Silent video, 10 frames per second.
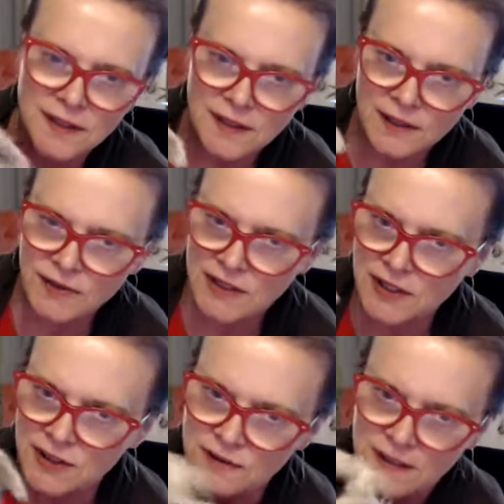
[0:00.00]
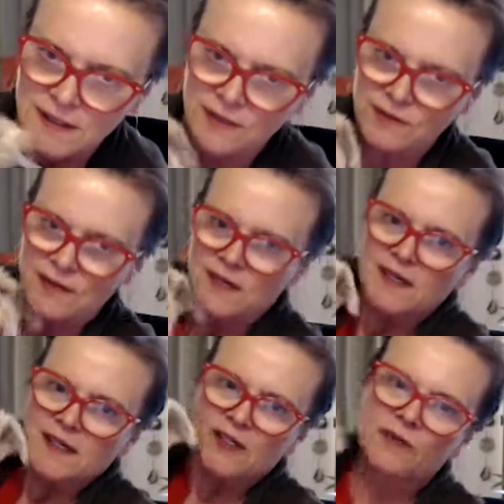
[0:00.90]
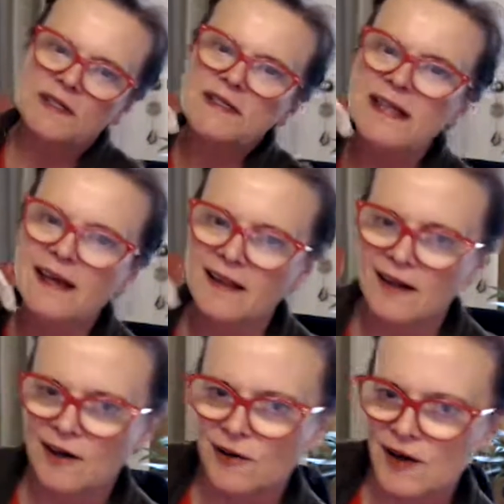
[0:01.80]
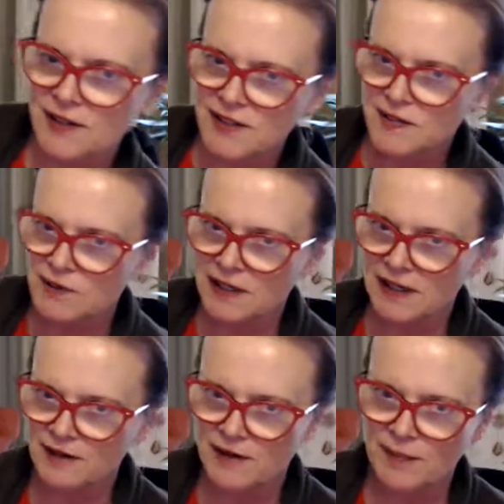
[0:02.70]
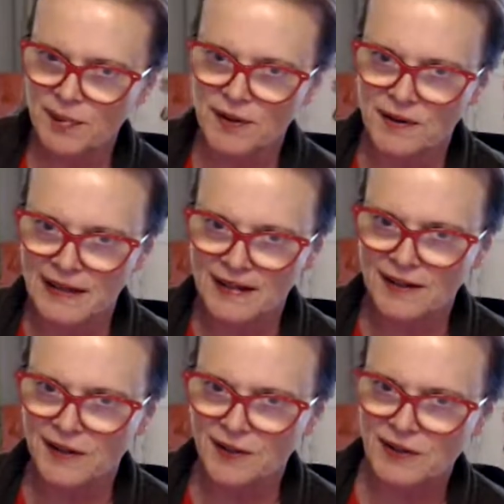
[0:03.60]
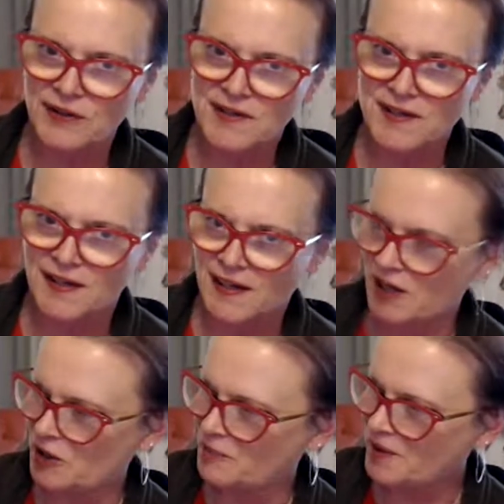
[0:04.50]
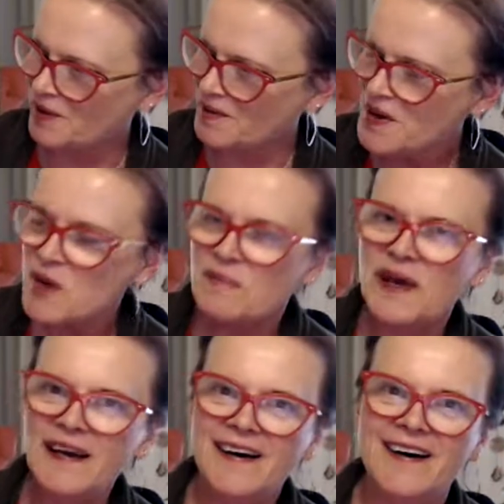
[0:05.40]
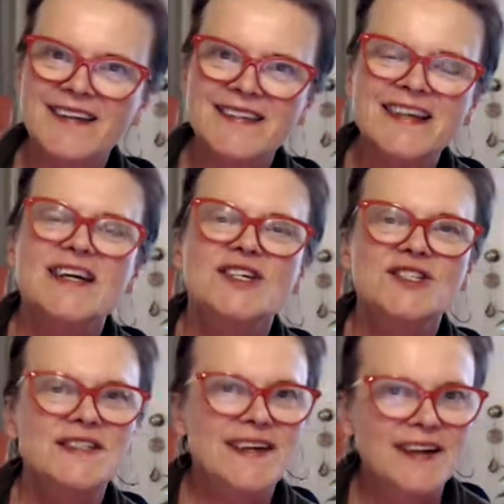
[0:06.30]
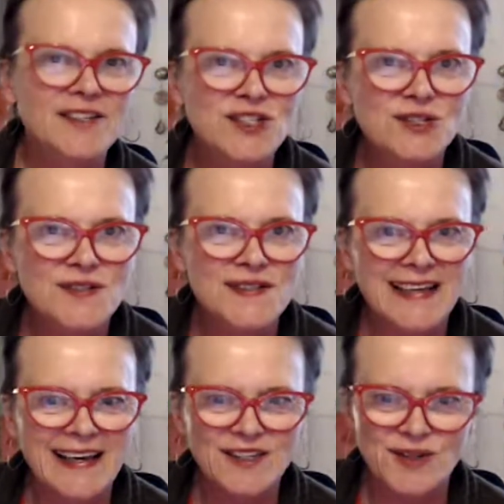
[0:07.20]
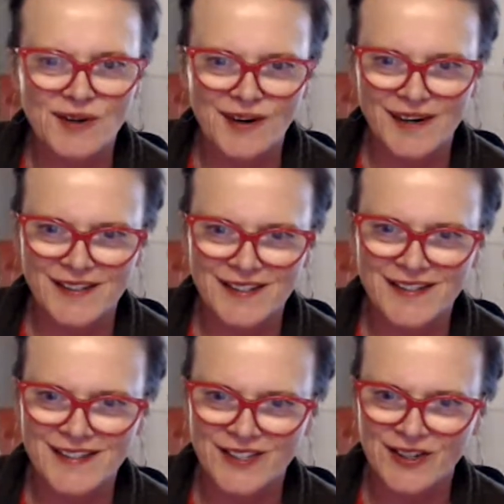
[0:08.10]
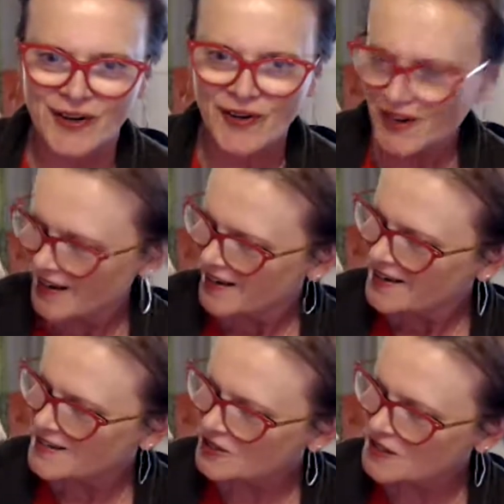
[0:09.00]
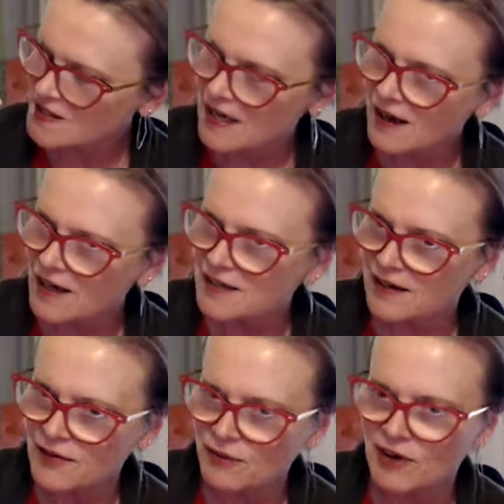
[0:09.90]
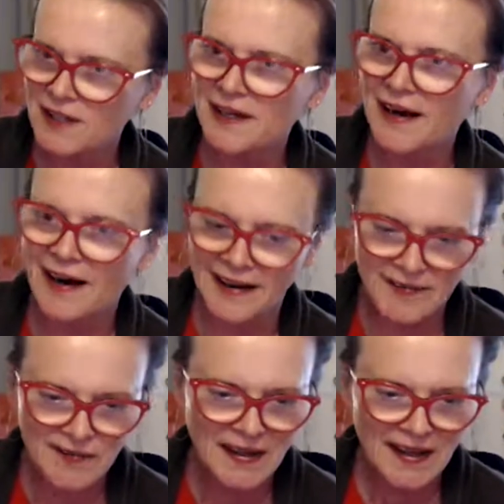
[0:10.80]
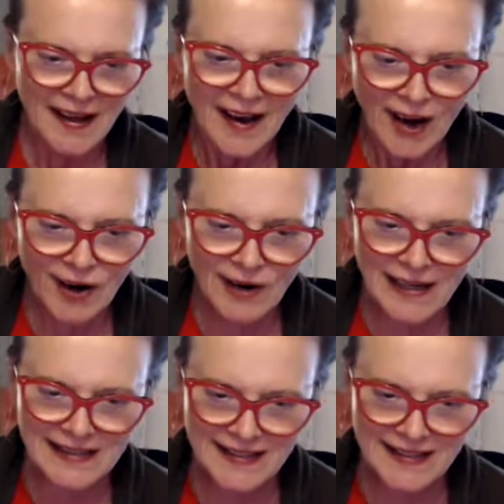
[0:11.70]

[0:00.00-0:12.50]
You did too, didn't you? Do you want to say hello? I just want to get her up here, get a little used to the camera, because she's got to choose the angel cards too. So just say hi to everyone. Yeah. All right.